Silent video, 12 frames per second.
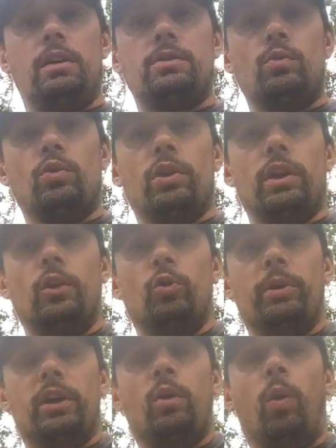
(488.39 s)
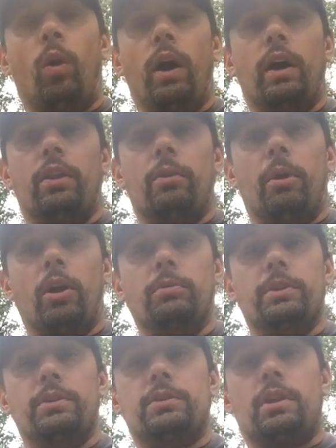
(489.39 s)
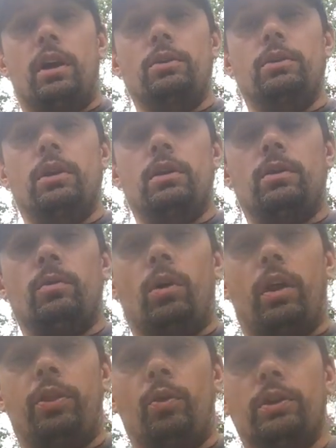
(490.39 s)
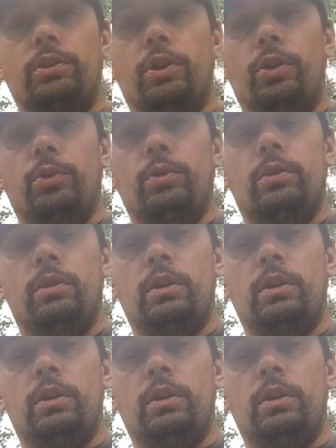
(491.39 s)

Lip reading: It's all gone a little bit quiet at the moment, so what I thought I'd do,